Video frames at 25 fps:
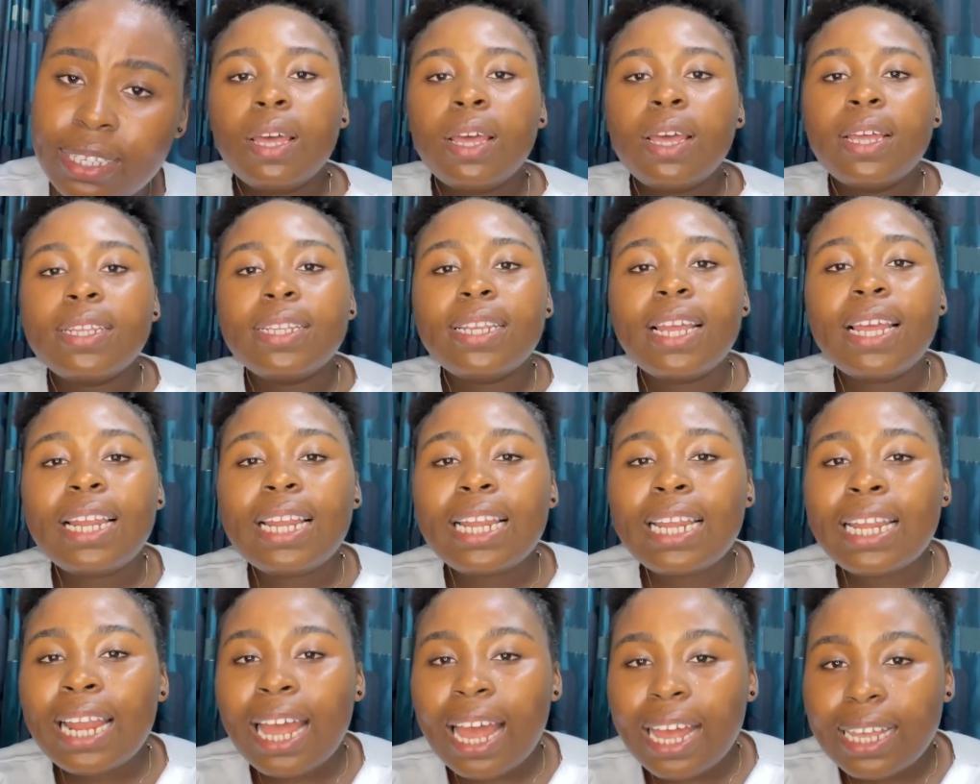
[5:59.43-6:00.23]

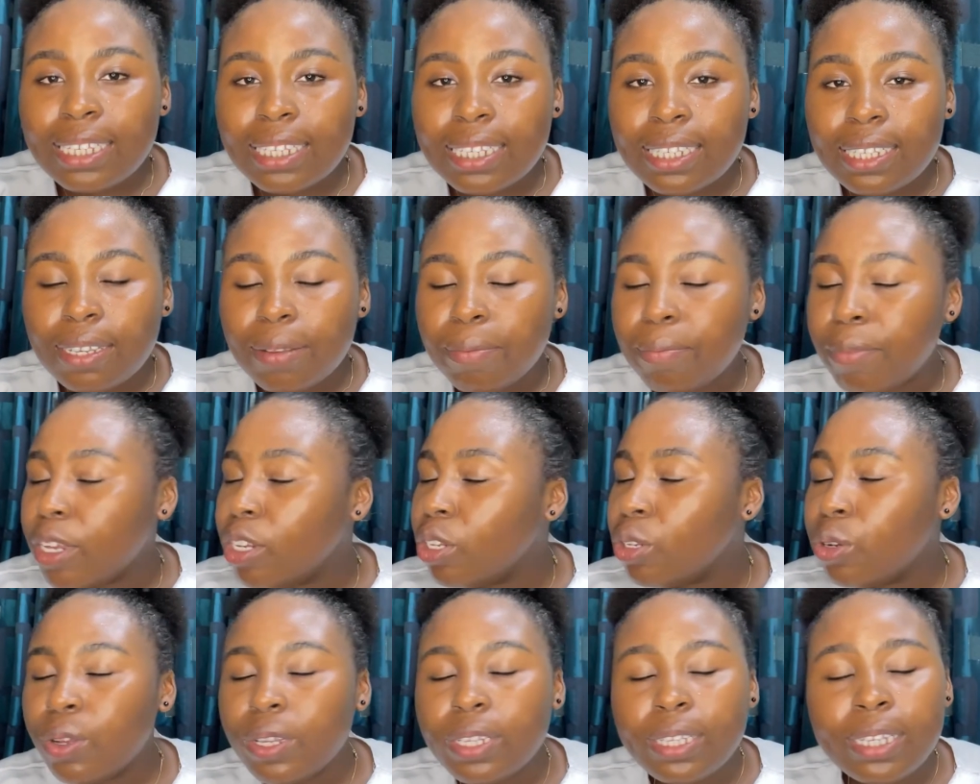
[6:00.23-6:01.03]
The last but
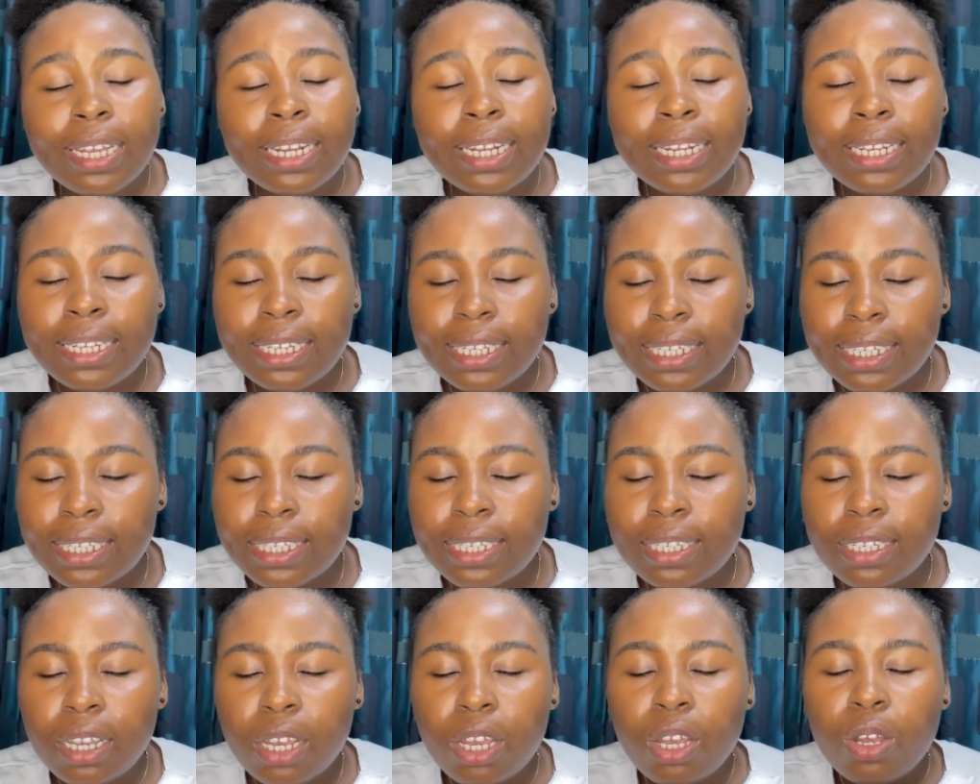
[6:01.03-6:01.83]
not the
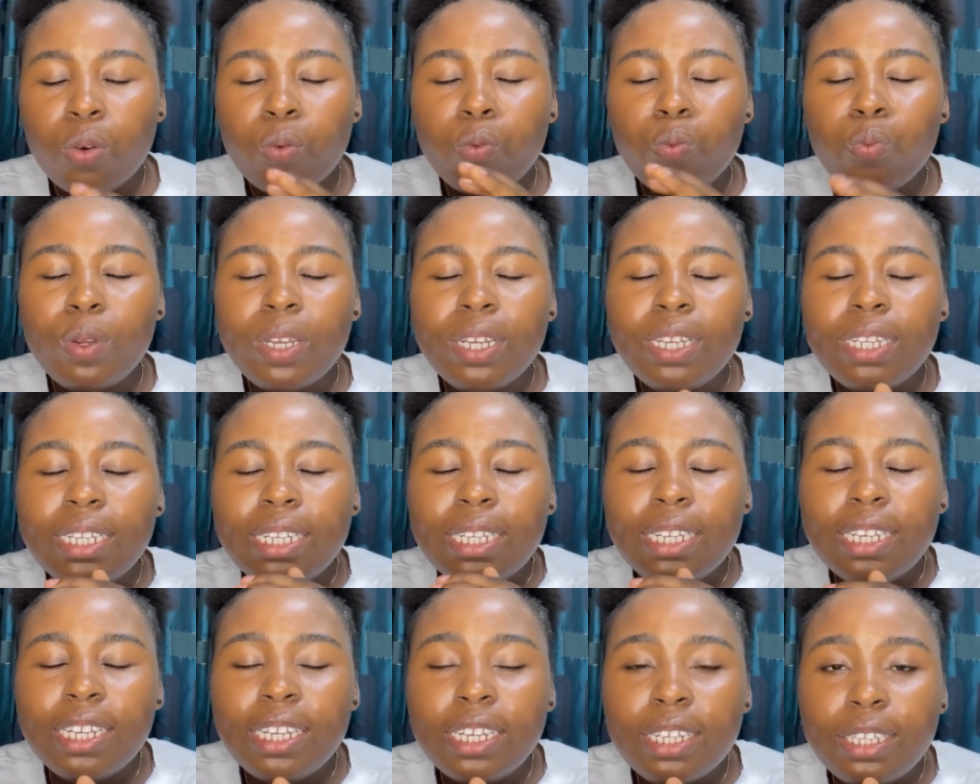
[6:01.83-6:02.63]
least, we
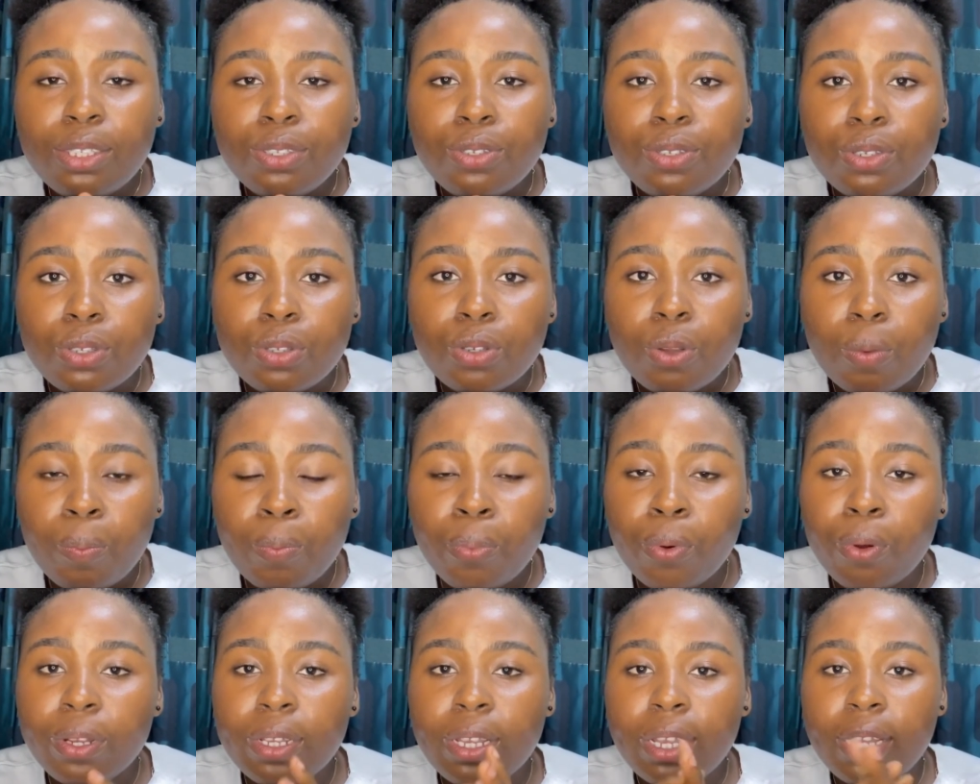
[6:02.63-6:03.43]
need to
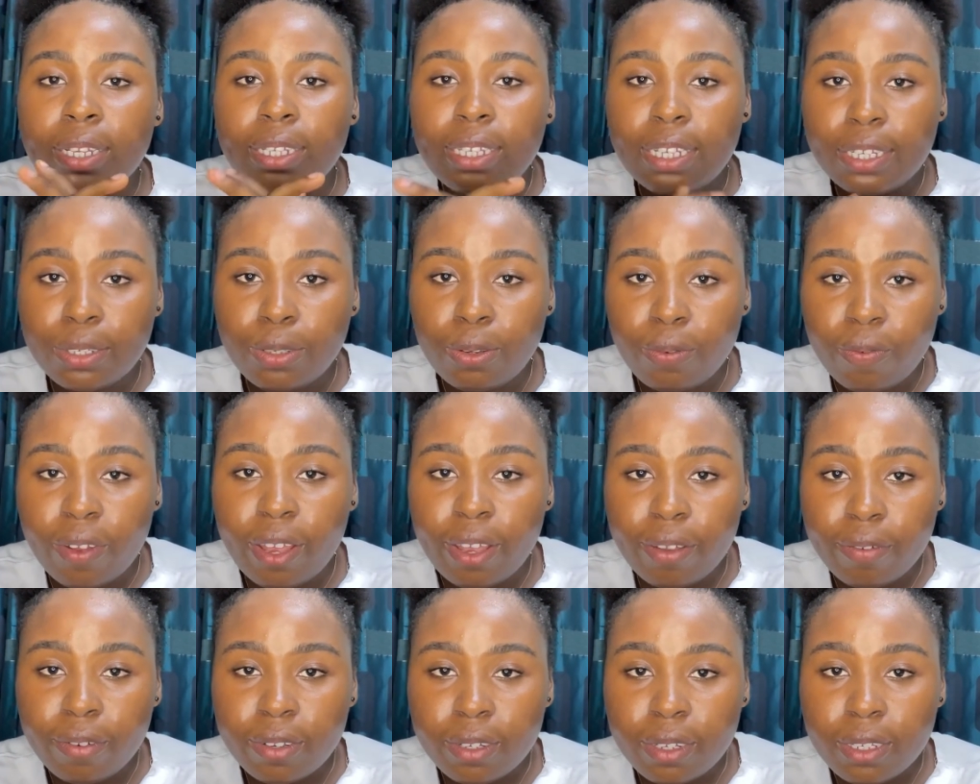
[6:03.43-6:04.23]
support the
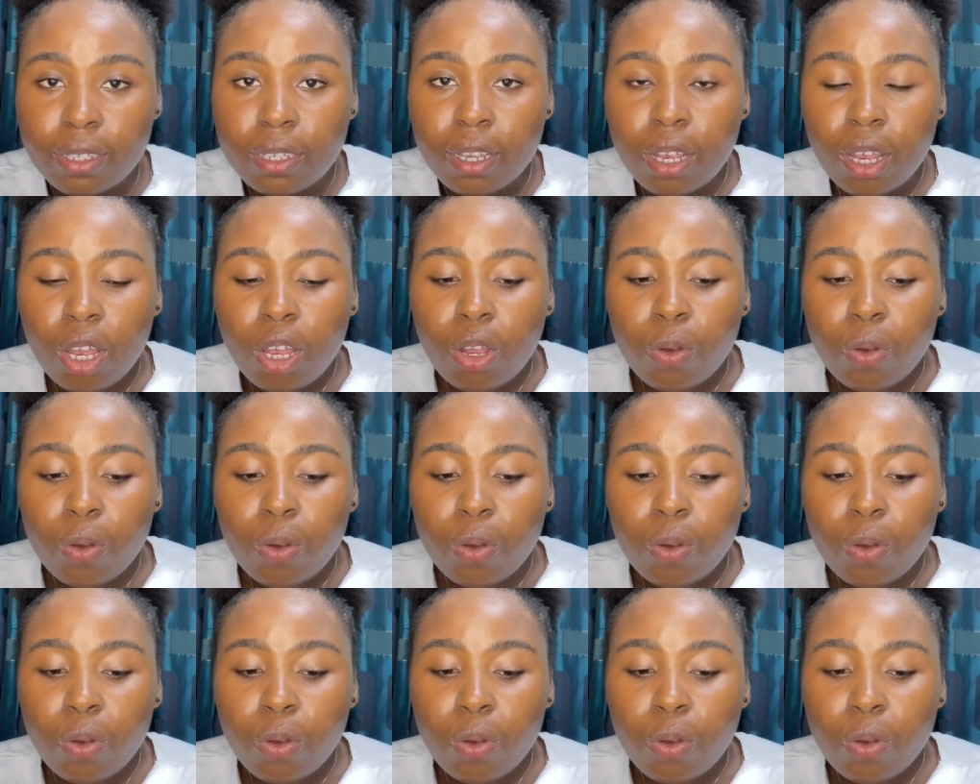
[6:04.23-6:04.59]
survivors.